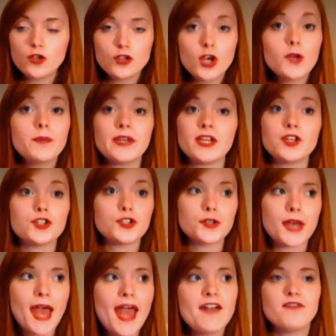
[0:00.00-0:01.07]
Nobody
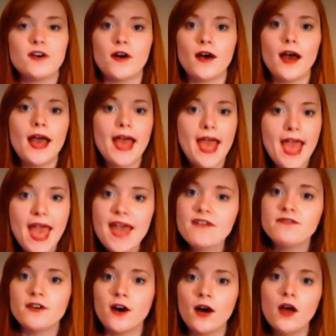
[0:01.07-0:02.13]
should ever,
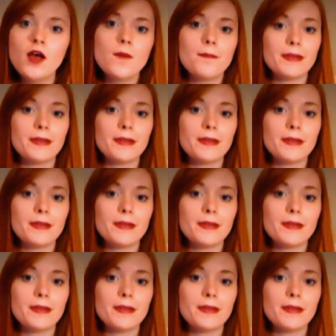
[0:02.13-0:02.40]
ever